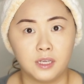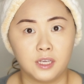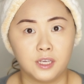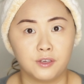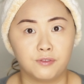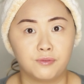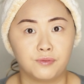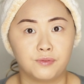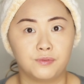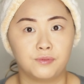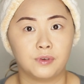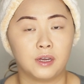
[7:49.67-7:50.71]
if
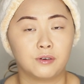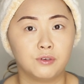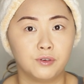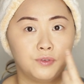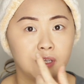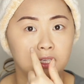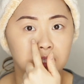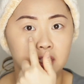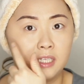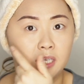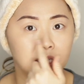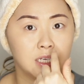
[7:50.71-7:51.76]
I don't know if you can
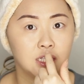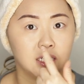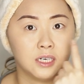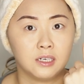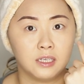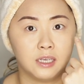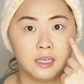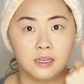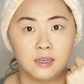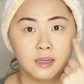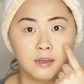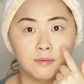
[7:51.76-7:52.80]
see it clearly,
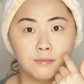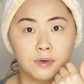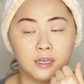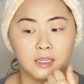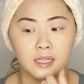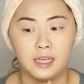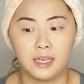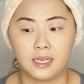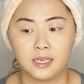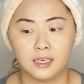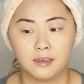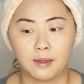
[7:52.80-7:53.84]
but
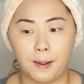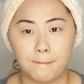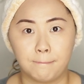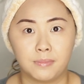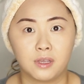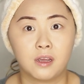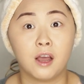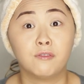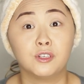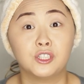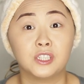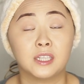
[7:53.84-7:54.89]
like the
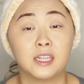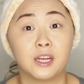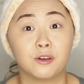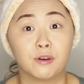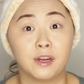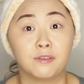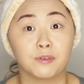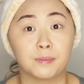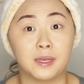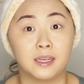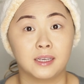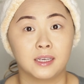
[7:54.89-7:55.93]
coverage isn't that great for
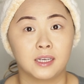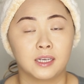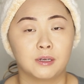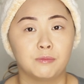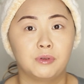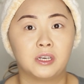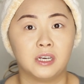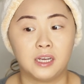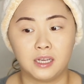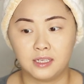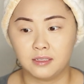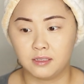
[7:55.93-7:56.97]
me
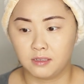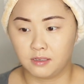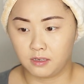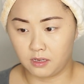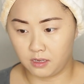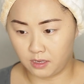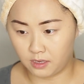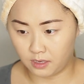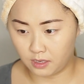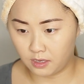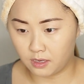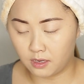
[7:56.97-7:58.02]
because
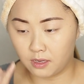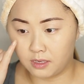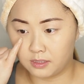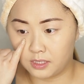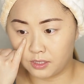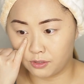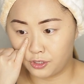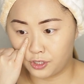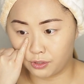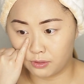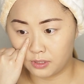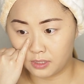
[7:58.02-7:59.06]
it still
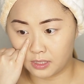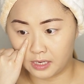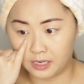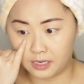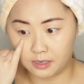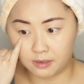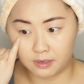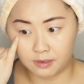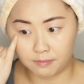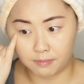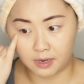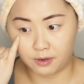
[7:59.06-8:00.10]
shows like
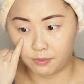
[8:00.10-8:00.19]
my